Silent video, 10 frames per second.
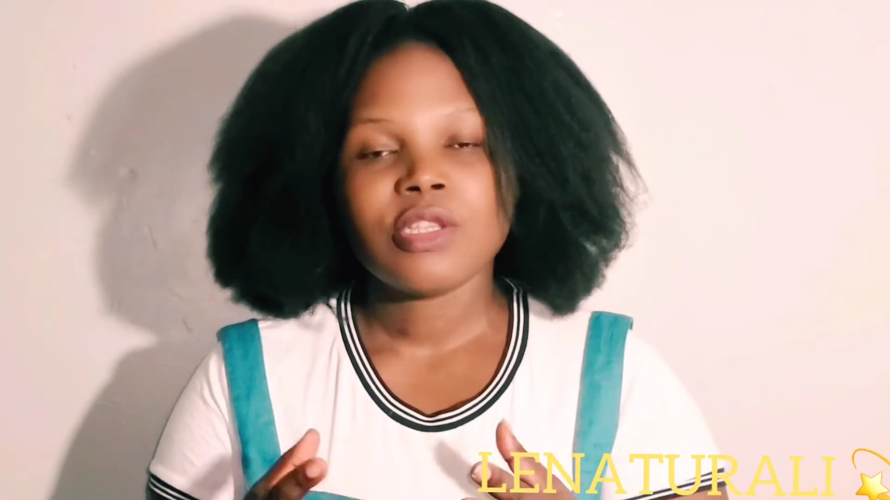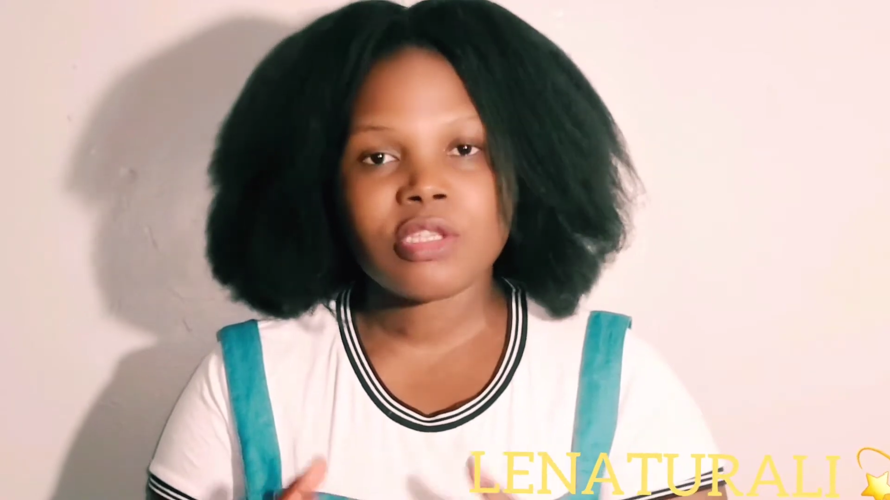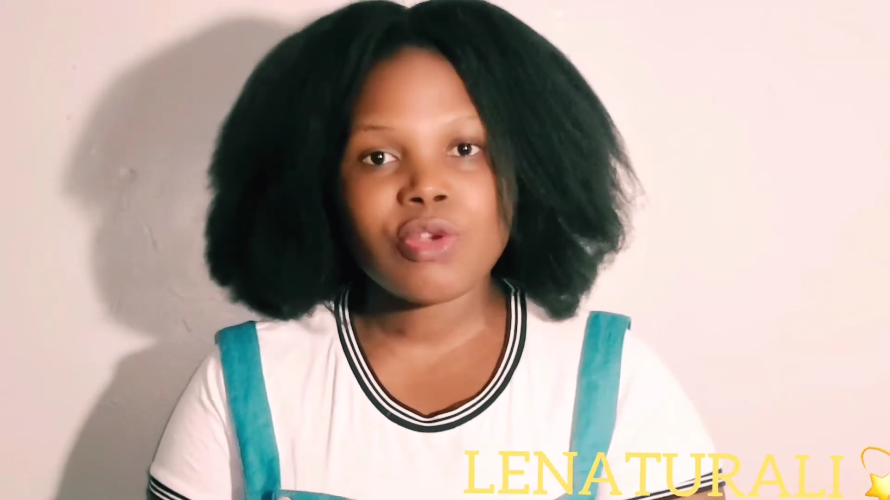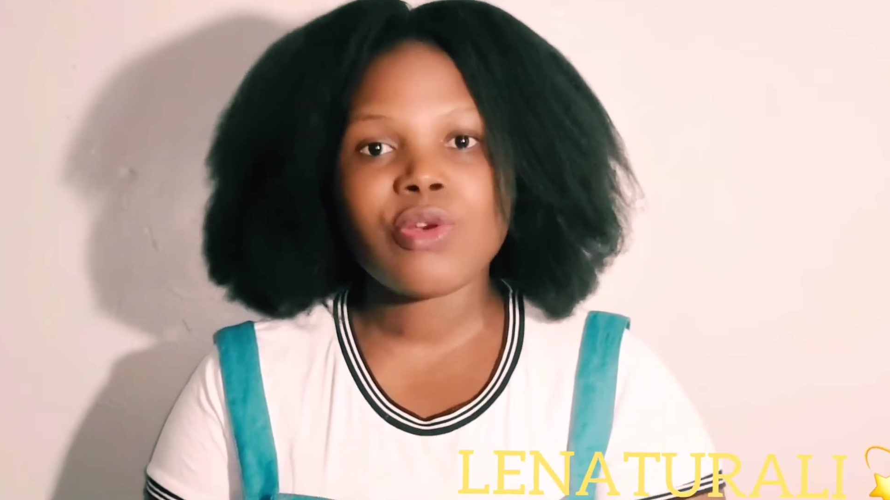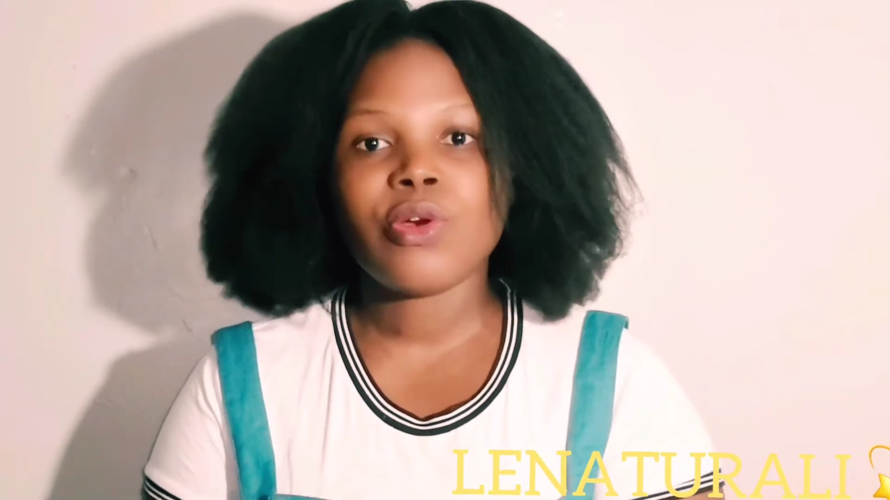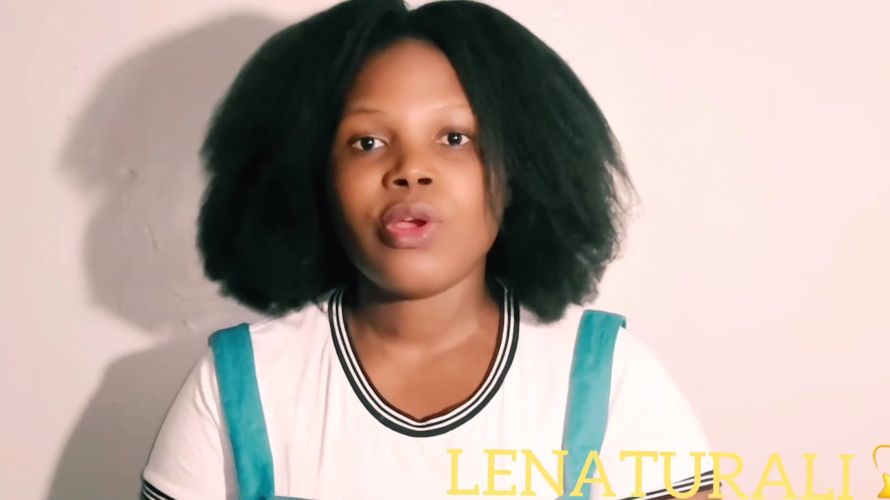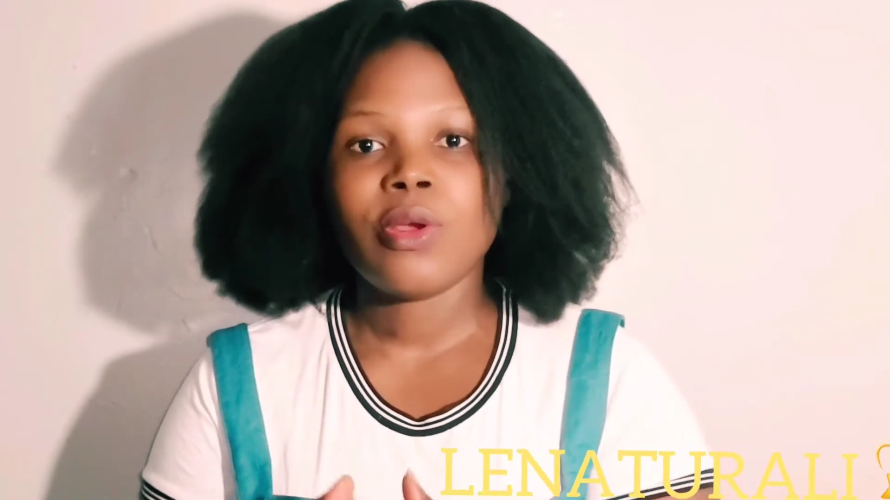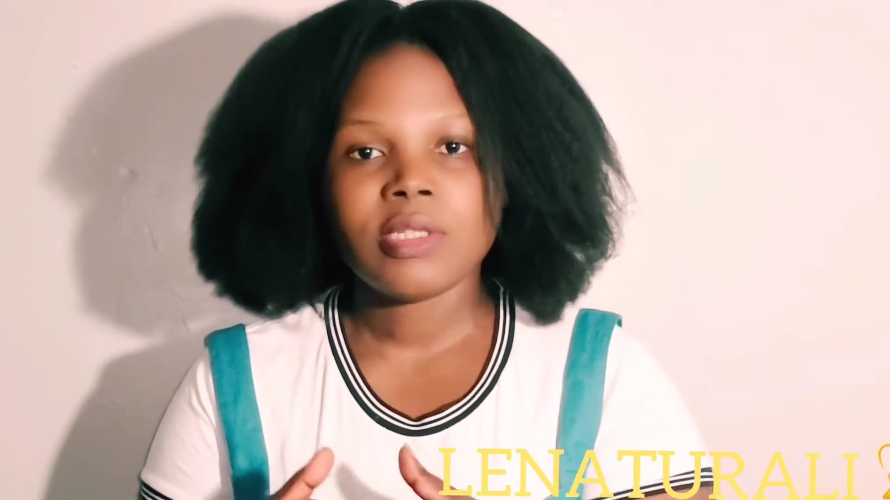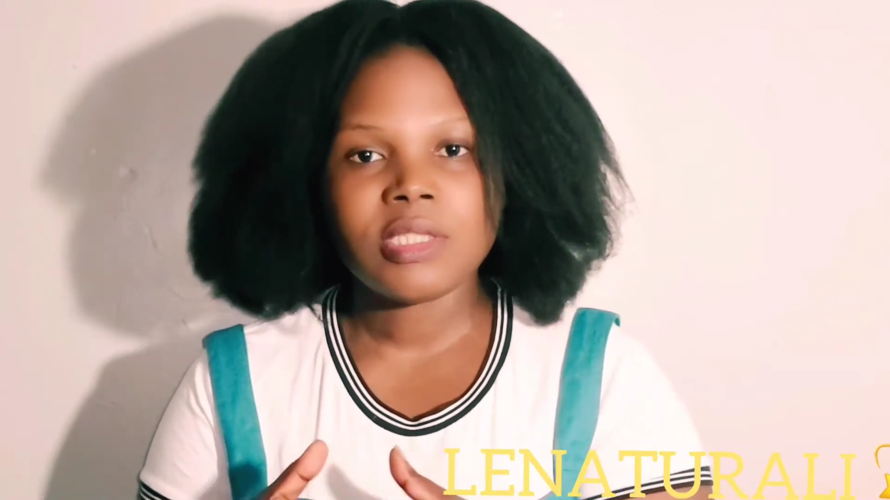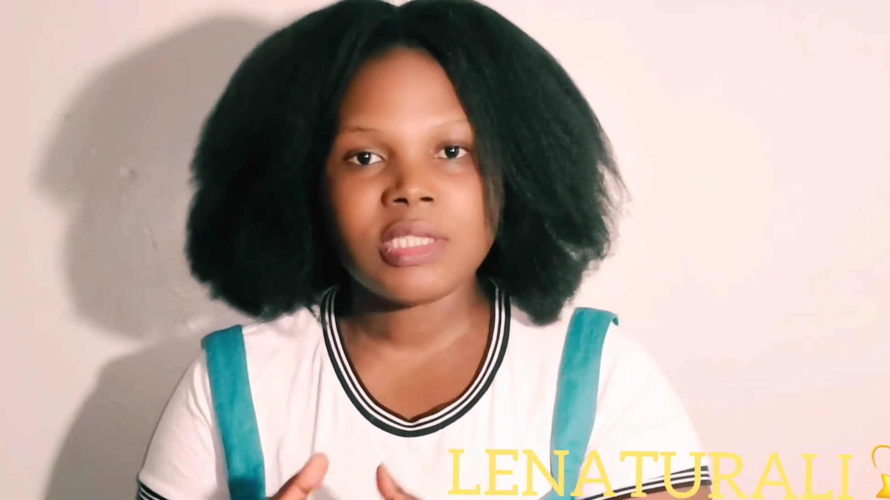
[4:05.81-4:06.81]
So
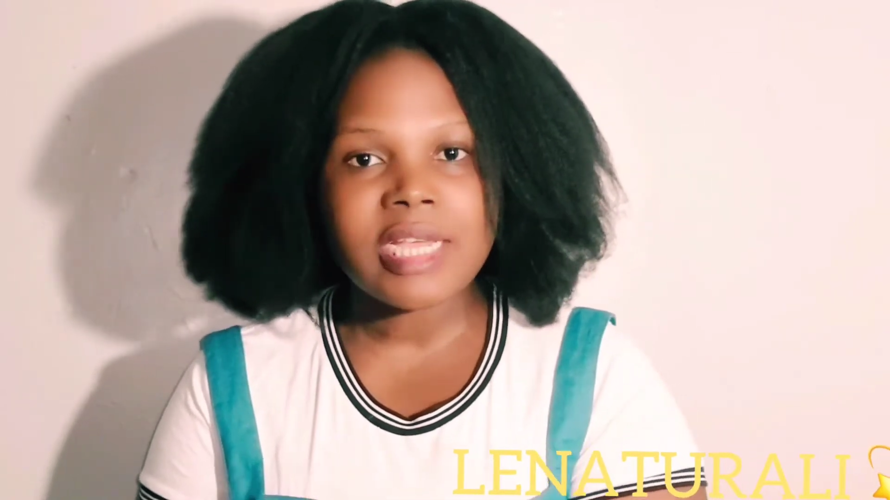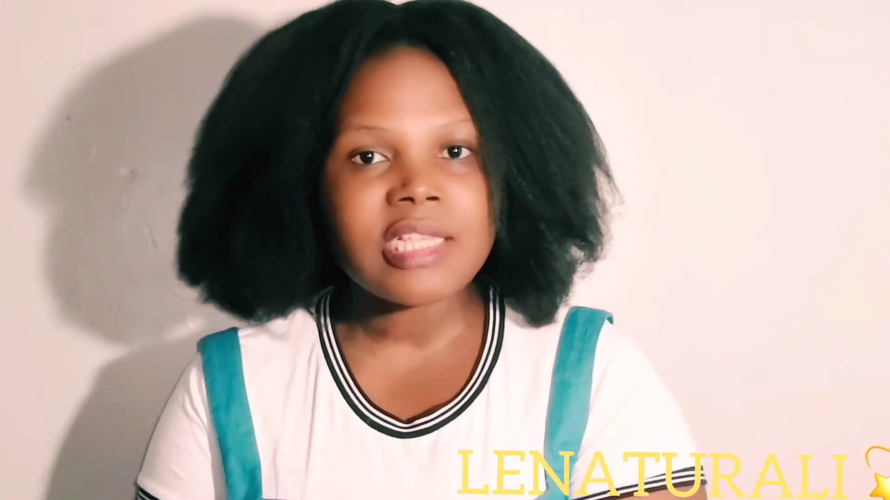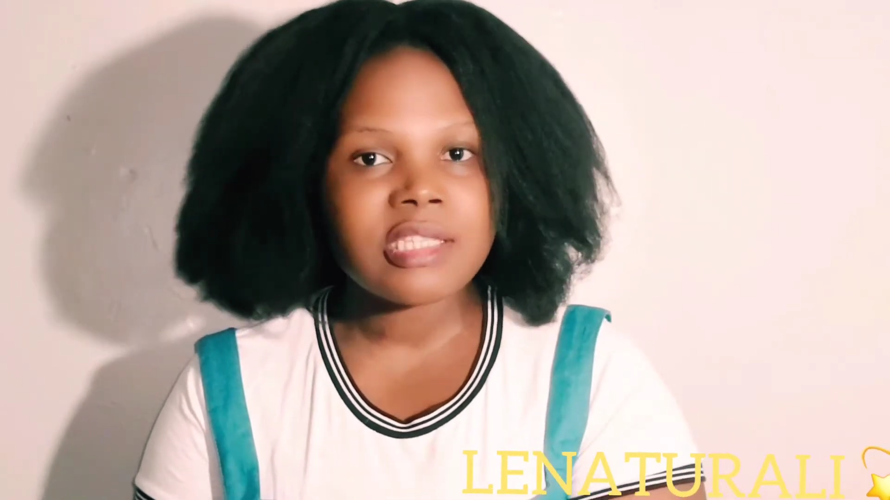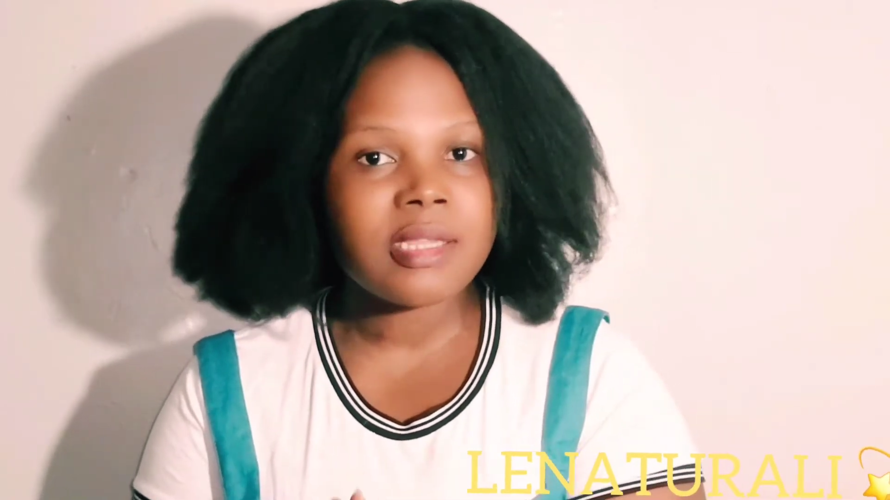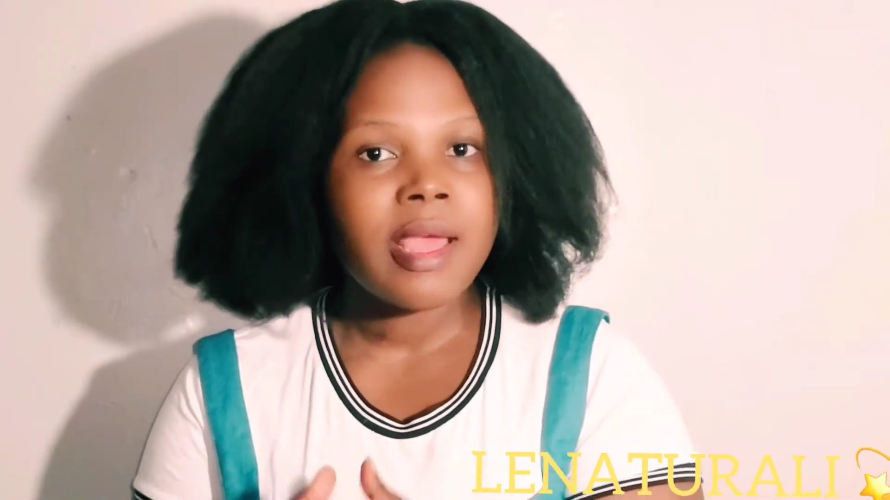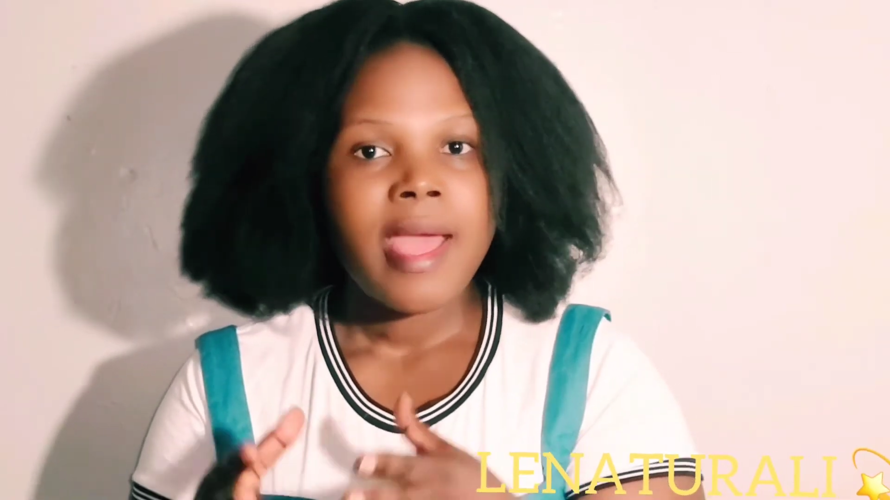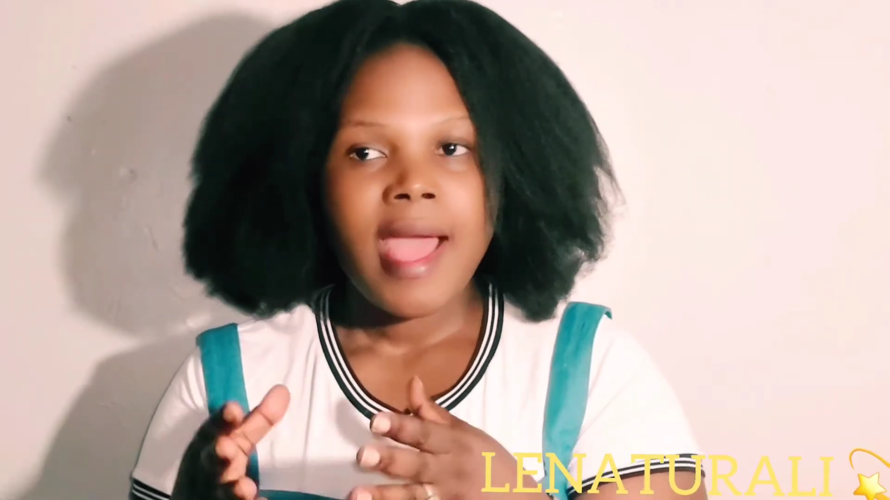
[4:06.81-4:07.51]
just